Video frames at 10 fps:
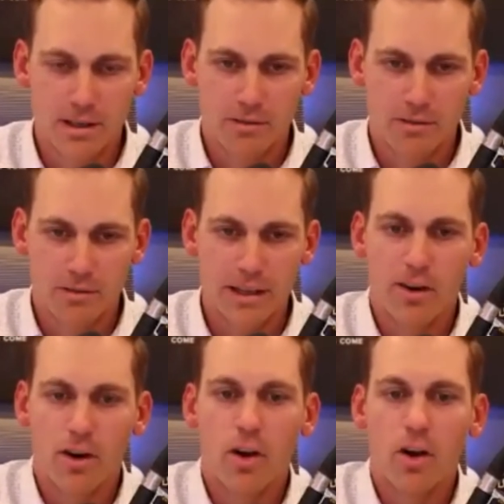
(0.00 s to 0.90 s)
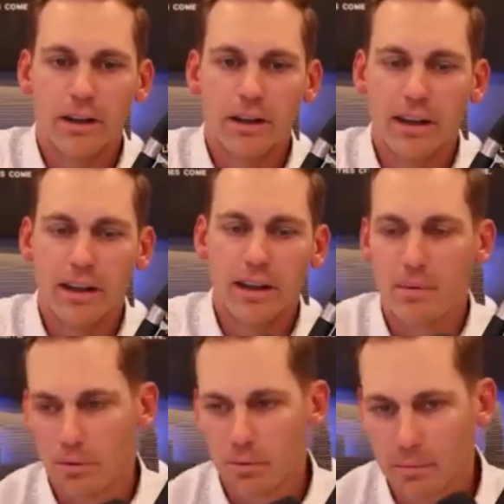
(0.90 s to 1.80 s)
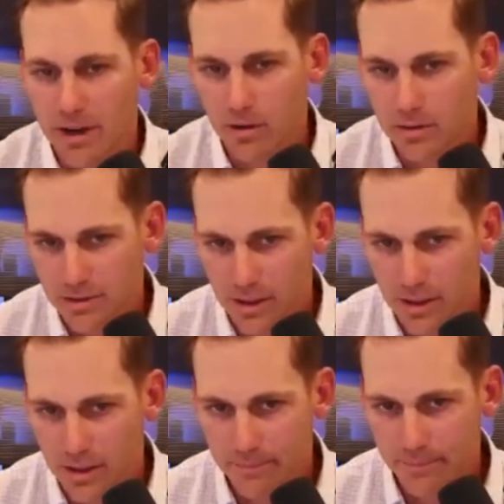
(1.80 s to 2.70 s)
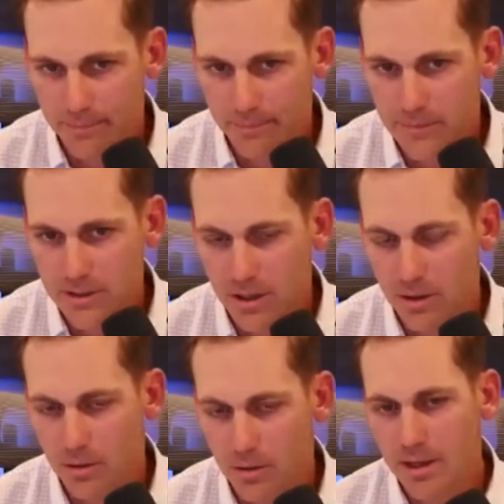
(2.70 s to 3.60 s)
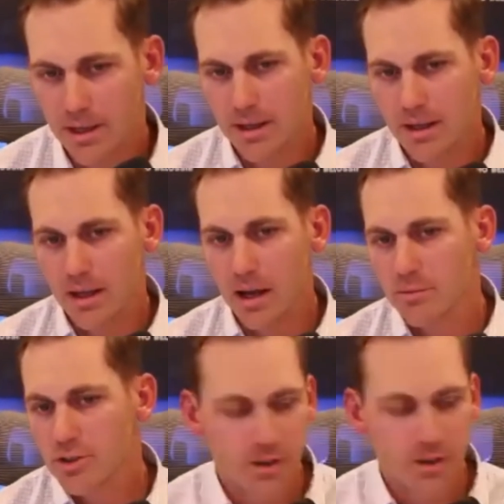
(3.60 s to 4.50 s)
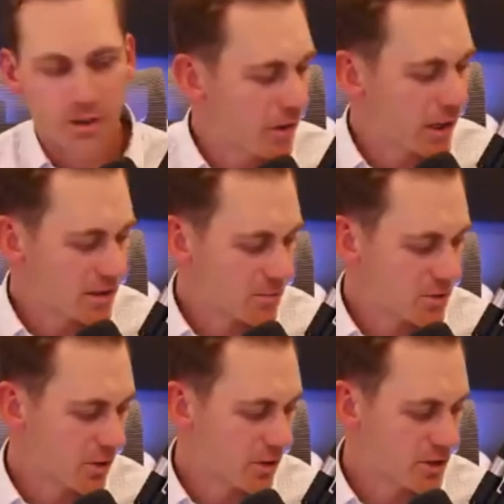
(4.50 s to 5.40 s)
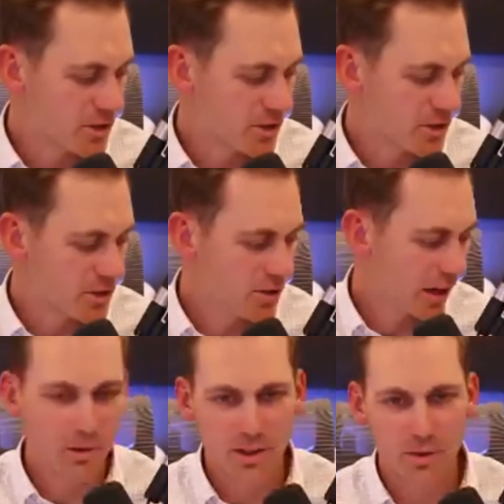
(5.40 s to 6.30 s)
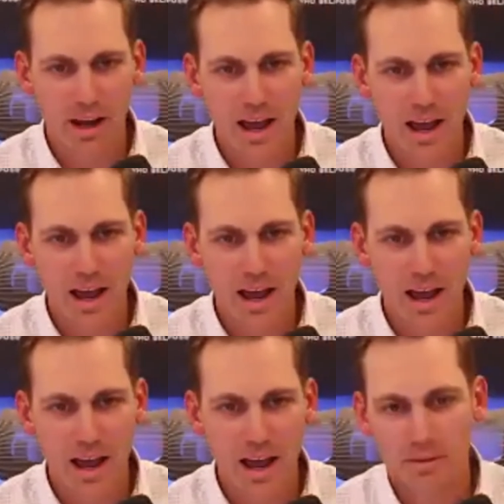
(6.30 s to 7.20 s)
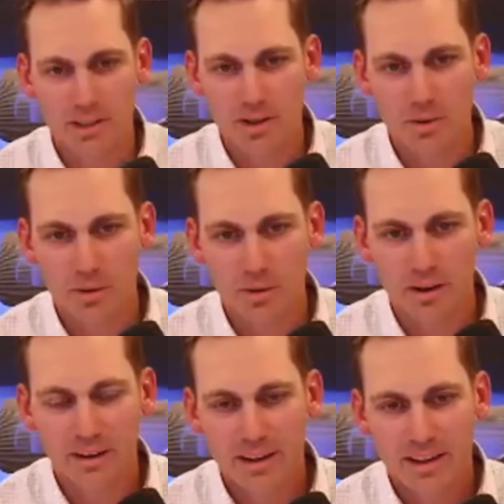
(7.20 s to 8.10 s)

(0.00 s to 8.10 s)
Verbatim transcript: right? And they're all in alignment with what my goals are. So I'm sure you've got some stories too. And I know when you and I met, when you were